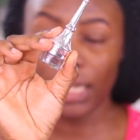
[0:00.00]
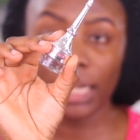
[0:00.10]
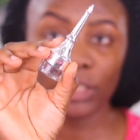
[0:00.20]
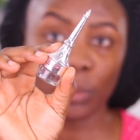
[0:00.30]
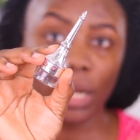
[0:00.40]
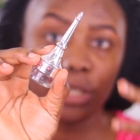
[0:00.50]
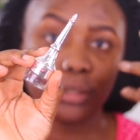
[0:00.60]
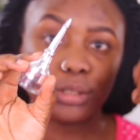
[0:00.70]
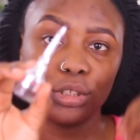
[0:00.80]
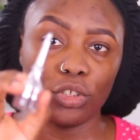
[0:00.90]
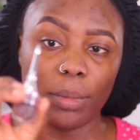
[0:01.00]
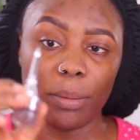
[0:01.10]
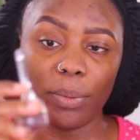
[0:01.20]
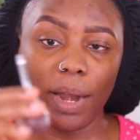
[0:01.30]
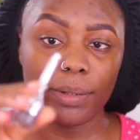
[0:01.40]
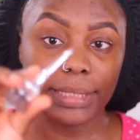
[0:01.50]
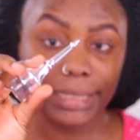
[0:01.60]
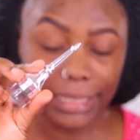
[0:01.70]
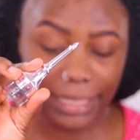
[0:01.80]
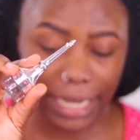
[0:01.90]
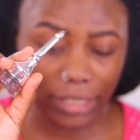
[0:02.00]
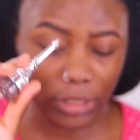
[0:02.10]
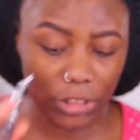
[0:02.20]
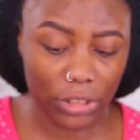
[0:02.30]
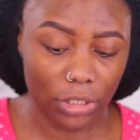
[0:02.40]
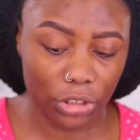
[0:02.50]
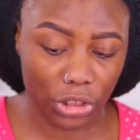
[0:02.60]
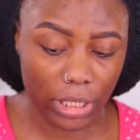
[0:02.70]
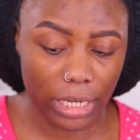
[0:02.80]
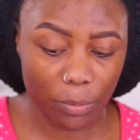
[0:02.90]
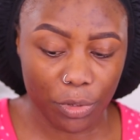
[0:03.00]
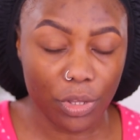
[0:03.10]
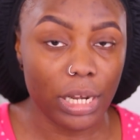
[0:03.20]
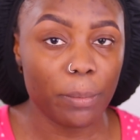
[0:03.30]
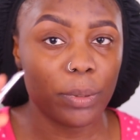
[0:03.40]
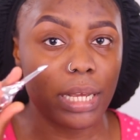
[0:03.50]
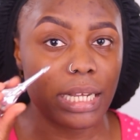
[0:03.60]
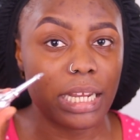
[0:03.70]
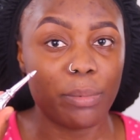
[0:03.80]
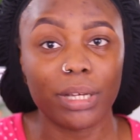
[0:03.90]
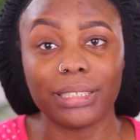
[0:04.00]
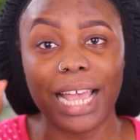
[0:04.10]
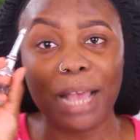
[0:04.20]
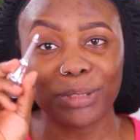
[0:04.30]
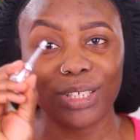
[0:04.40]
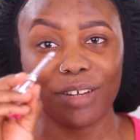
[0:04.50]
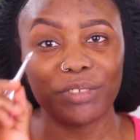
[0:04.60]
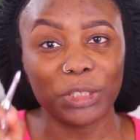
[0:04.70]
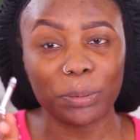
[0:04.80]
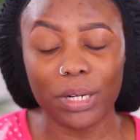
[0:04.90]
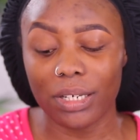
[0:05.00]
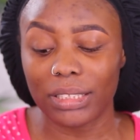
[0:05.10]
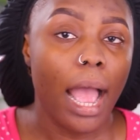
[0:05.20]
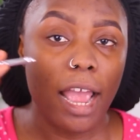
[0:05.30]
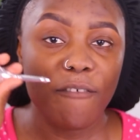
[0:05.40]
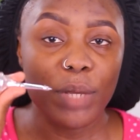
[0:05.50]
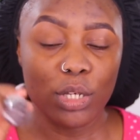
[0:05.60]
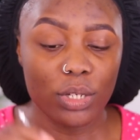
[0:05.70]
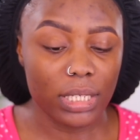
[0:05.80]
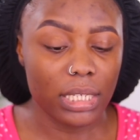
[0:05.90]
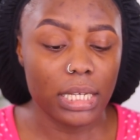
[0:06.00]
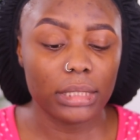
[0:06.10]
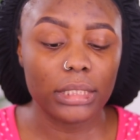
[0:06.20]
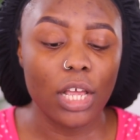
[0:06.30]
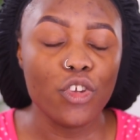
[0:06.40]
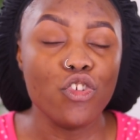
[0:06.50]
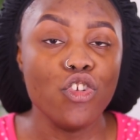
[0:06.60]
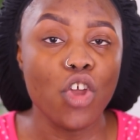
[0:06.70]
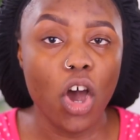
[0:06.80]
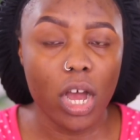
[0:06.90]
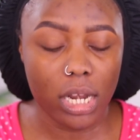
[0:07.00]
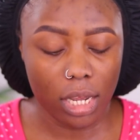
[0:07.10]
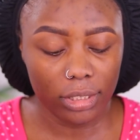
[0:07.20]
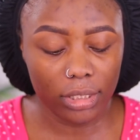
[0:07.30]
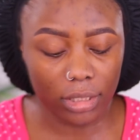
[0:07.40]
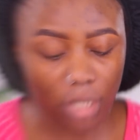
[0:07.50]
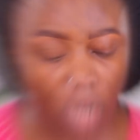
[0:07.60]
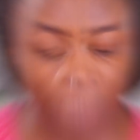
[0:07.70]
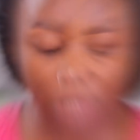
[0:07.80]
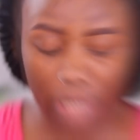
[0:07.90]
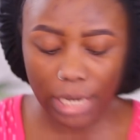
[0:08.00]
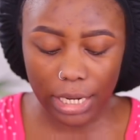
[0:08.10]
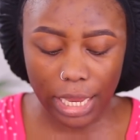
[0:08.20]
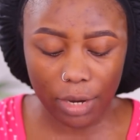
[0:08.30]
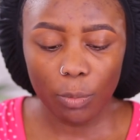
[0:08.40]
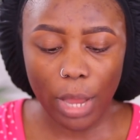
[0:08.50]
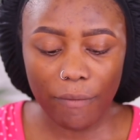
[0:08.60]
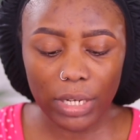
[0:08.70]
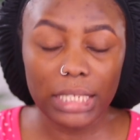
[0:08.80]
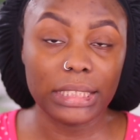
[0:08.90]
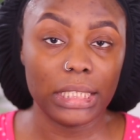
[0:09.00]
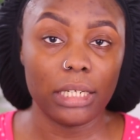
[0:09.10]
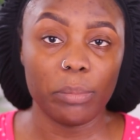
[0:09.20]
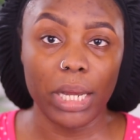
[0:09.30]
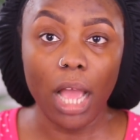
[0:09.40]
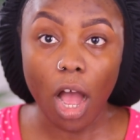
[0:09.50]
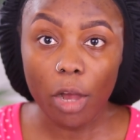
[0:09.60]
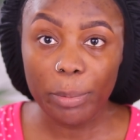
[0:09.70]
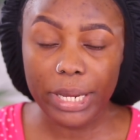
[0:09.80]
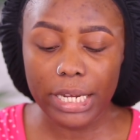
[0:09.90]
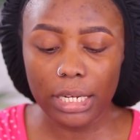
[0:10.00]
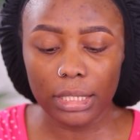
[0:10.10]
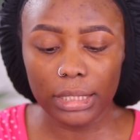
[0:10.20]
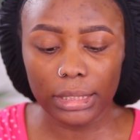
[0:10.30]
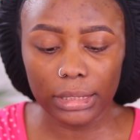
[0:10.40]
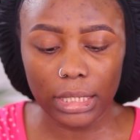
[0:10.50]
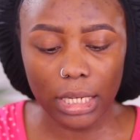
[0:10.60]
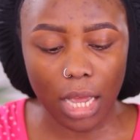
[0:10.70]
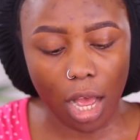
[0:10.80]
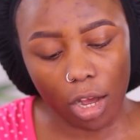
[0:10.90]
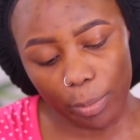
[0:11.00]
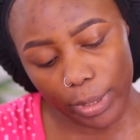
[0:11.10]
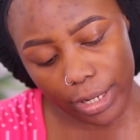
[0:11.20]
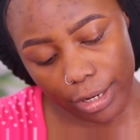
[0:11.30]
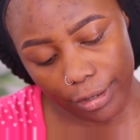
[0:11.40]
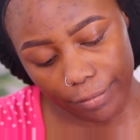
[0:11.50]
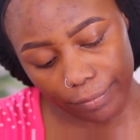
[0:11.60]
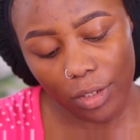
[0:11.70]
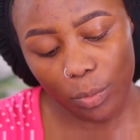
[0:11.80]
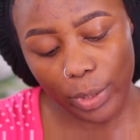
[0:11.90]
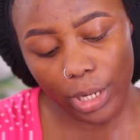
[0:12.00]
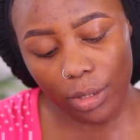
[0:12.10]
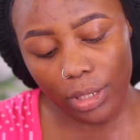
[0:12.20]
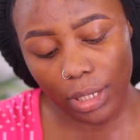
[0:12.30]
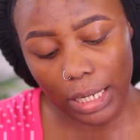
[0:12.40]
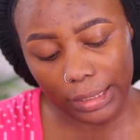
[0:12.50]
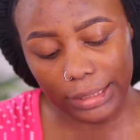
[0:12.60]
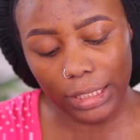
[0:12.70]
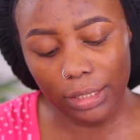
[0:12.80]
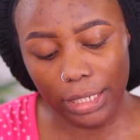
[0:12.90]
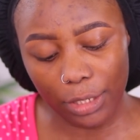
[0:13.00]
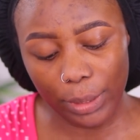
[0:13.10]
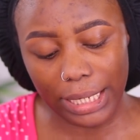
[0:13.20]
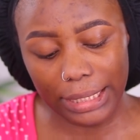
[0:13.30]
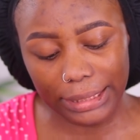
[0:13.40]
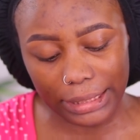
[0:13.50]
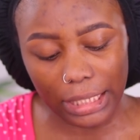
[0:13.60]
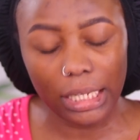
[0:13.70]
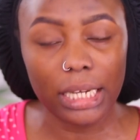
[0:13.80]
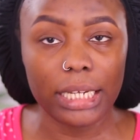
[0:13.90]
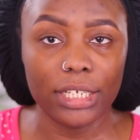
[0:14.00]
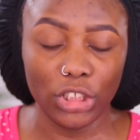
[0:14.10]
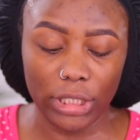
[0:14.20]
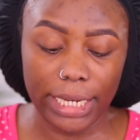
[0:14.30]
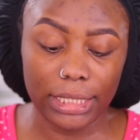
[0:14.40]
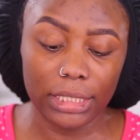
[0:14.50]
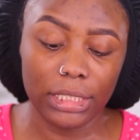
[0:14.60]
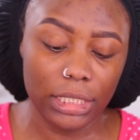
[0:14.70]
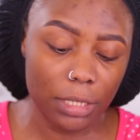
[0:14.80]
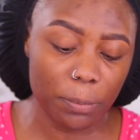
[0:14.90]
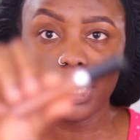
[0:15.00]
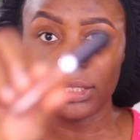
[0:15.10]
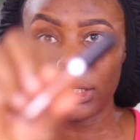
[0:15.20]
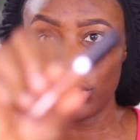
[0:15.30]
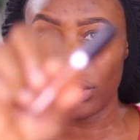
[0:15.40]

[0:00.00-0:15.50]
and that's what I used to do my brows today so I just thought to share that with you and I put that in here because I absolutely love this product I have been using this non-stop so in here we have a concealer by Arbonne this is the Arbonne the real conceal liquid concealer in the shade deep this